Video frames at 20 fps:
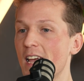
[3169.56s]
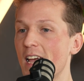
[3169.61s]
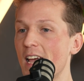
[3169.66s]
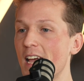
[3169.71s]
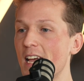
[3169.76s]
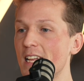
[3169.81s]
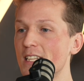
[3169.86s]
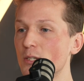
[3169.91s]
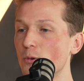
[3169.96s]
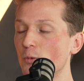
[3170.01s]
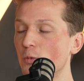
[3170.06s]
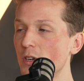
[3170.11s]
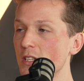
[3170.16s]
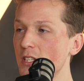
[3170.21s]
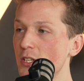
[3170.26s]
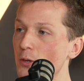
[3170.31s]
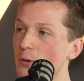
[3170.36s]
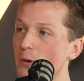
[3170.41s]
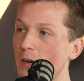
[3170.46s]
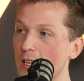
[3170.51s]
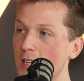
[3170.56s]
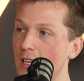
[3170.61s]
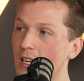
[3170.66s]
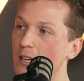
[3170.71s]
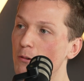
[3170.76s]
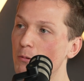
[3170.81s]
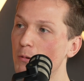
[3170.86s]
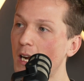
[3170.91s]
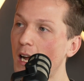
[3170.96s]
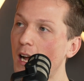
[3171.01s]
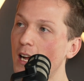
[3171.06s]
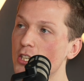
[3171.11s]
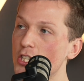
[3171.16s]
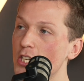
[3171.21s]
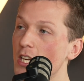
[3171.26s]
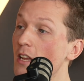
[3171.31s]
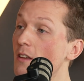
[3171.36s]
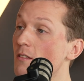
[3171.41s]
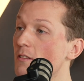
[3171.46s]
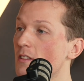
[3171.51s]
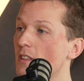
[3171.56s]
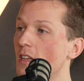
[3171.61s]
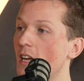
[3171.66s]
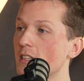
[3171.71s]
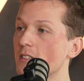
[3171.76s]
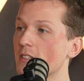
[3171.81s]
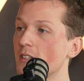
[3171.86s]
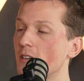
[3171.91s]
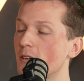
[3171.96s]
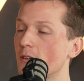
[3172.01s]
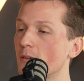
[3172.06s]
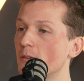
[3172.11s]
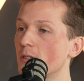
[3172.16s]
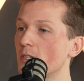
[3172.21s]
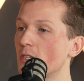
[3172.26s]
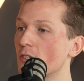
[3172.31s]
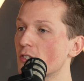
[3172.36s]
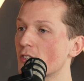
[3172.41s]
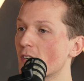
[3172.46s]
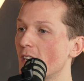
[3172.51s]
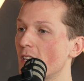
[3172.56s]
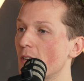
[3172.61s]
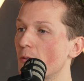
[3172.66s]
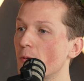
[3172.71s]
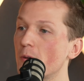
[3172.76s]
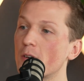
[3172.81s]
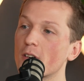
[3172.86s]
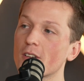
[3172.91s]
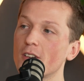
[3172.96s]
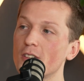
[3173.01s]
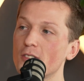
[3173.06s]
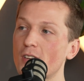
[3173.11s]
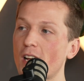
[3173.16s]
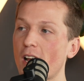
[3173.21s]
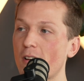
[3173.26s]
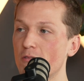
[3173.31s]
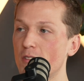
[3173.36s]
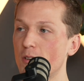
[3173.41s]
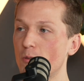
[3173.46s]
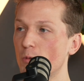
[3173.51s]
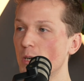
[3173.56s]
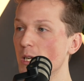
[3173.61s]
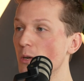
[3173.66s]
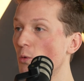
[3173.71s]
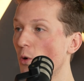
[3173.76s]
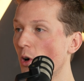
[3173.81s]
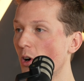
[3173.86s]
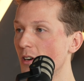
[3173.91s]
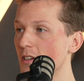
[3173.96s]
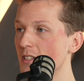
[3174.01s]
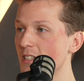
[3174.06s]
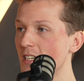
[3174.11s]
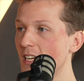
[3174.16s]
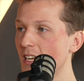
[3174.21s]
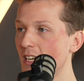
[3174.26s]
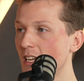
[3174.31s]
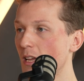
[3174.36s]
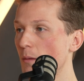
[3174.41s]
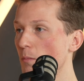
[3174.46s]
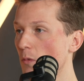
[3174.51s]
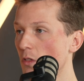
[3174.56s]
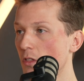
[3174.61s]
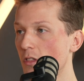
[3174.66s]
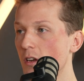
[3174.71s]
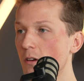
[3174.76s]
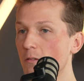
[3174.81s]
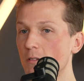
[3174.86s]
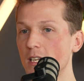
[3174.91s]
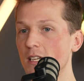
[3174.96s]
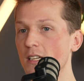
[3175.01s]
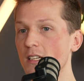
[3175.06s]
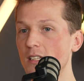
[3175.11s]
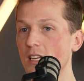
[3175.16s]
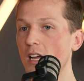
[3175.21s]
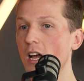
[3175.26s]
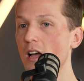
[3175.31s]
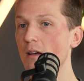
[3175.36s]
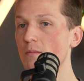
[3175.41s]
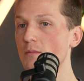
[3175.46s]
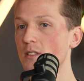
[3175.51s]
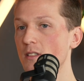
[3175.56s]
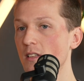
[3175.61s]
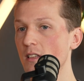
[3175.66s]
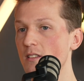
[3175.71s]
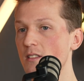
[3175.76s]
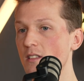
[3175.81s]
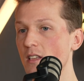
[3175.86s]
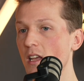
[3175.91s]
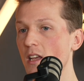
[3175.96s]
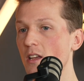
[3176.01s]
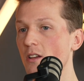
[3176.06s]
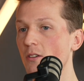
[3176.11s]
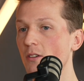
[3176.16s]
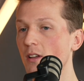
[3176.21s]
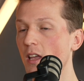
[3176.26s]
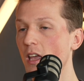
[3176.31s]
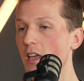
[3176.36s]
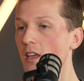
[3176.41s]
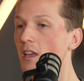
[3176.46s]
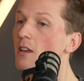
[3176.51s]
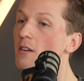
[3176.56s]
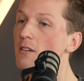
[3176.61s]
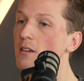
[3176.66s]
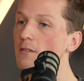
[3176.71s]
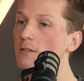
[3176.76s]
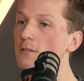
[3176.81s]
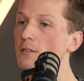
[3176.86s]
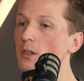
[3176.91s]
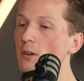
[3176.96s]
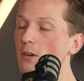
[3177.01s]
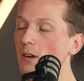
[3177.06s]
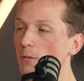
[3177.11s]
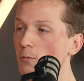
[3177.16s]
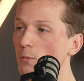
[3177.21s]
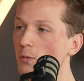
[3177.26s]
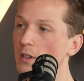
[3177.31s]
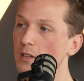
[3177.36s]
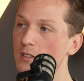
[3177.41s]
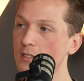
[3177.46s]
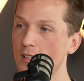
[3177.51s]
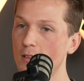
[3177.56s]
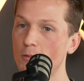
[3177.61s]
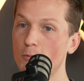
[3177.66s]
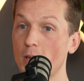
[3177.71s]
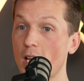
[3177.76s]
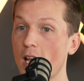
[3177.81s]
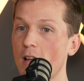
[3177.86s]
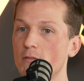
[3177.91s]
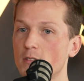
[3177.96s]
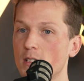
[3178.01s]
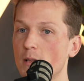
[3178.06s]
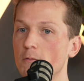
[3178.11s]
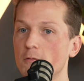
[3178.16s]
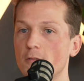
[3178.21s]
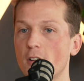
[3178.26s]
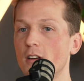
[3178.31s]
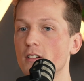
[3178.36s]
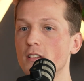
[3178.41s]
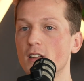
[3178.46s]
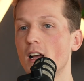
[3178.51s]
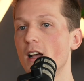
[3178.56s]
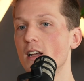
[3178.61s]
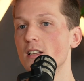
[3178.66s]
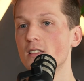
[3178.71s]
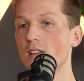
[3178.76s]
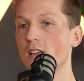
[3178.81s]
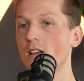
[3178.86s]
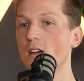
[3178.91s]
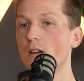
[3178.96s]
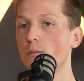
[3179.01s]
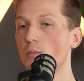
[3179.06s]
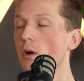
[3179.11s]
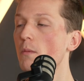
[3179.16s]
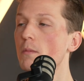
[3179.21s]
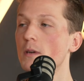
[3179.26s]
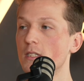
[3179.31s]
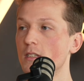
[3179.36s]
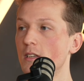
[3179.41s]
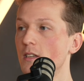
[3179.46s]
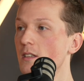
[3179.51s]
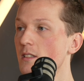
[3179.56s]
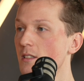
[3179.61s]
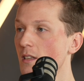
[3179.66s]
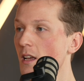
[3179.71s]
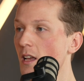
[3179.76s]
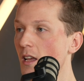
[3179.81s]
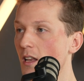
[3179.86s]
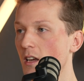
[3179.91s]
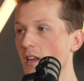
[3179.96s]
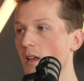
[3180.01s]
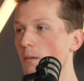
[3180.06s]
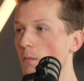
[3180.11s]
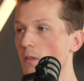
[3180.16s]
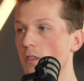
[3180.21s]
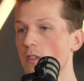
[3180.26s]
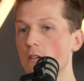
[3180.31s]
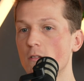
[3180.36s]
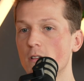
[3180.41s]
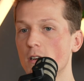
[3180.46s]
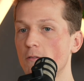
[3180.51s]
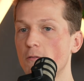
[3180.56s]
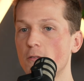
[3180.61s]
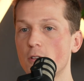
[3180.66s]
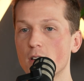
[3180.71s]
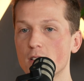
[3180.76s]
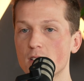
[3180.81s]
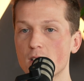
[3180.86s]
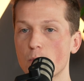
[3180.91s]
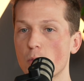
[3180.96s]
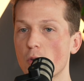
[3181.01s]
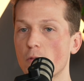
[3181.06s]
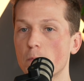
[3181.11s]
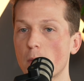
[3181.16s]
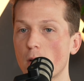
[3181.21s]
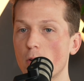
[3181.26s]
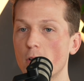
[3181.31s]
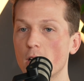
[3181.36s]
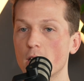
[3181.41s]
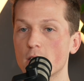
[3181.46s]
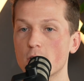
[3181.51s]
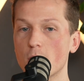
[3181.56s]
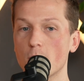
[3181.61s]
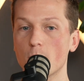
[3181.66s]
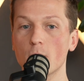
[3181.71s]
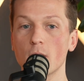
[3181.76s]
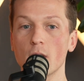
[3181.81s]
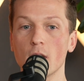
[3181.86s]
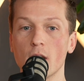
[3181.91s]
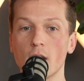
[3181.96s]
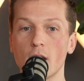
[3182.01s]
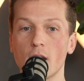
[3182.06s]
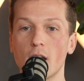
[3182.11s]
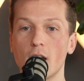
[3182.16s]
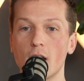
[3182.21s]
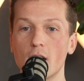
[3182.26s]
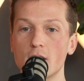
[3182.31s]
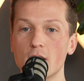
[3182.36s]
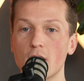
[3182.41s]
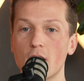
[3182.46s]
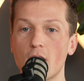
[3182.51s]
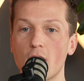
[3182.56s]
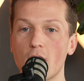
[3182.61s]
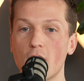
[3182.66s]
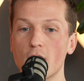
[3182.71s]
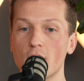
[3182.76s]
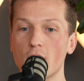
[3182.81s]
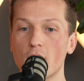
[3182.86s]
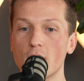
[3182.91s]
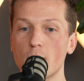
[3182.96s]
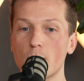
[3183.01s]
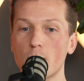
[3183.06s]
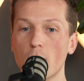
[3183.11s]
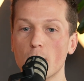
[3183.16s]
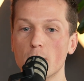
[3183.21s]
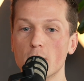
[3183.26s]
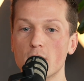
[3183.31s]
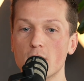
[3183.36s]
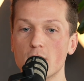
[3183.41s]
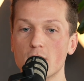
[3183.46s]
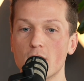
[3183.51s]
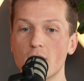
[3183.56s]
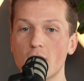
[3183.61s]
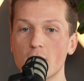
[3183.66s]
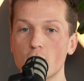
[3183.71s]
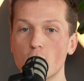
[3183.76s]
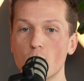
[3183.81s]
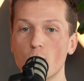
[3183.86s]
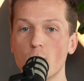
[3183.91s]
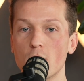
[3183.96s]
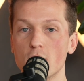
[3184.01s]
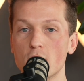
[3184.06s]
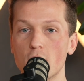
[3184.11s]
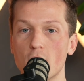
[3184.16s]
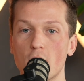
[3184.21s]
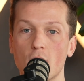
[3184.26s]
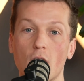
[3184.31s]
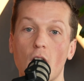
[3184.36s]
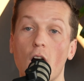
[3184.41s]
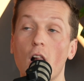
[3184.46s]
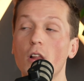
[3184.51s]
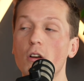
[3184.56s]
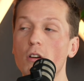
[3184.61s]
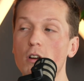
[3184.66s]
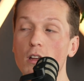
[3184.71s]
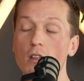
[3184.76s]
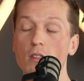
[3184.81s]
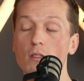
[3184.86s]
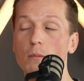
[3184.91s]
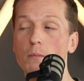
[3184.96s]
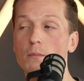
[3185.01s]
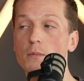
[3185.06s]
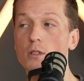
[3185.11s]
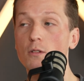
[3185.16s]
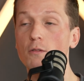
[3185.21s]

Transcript: And once you achieve that goal, usually we're going to have the reward. And game theory comes and say, okay, if you want, we have some very nice properties in game theory, for example, Pareto, and another properties that you want your algorithm